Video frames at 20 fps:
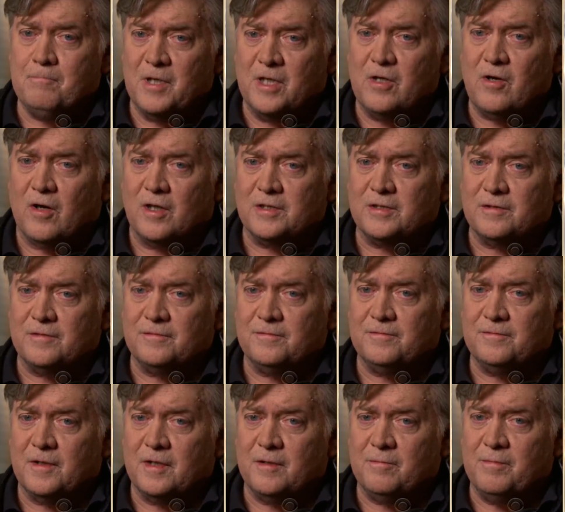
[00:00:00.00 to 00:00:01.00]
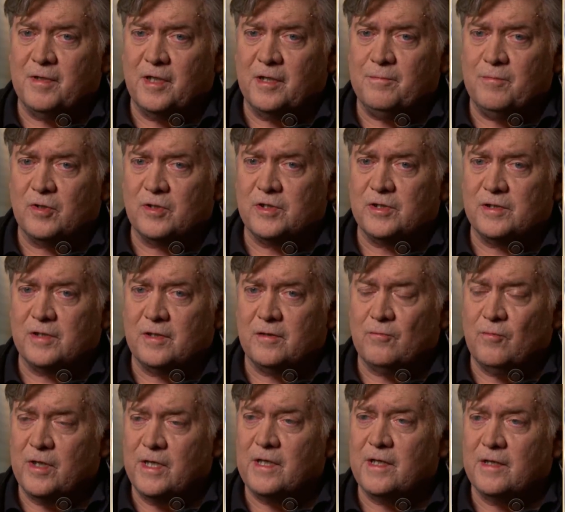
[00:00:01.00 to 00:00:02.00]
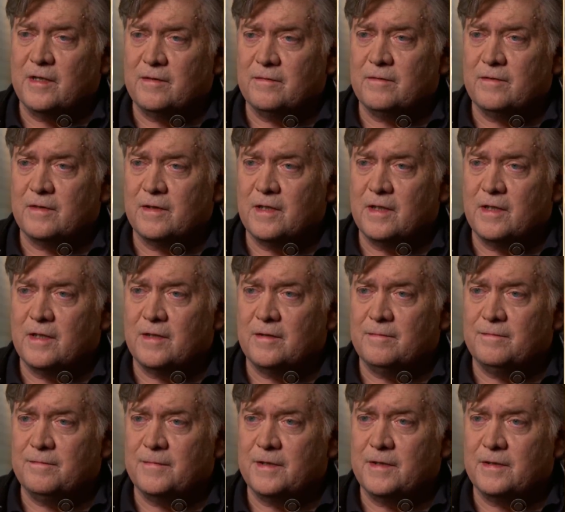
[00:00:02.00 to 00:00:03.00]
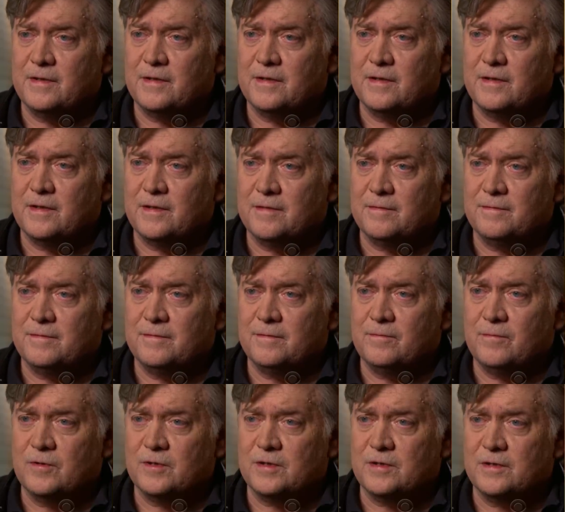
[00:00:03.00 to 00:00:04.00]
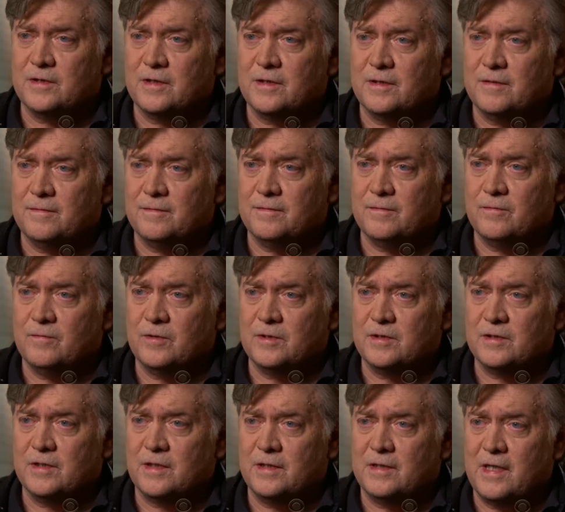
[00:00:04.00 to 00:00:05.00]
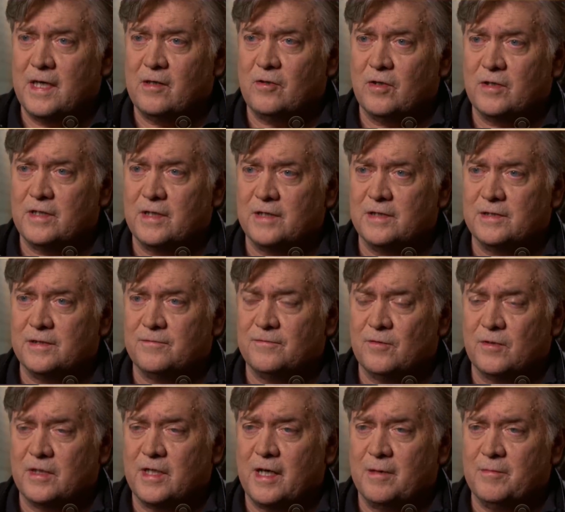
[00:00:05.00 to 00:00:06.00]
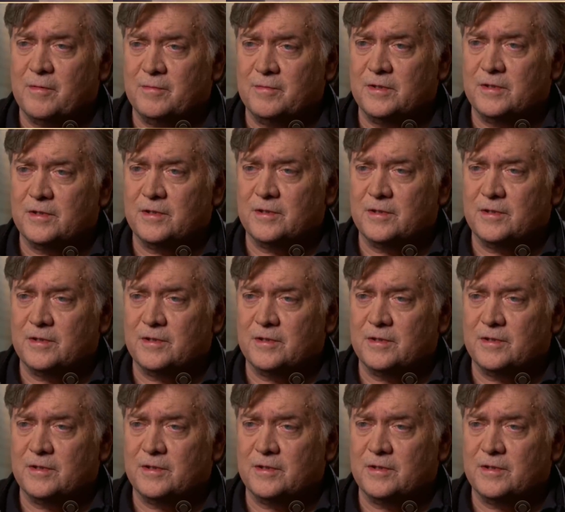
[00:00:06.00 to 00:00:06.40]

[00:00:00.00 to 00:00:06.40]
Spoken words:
because of Billy Bush weekend, and was not looked at for a cabinet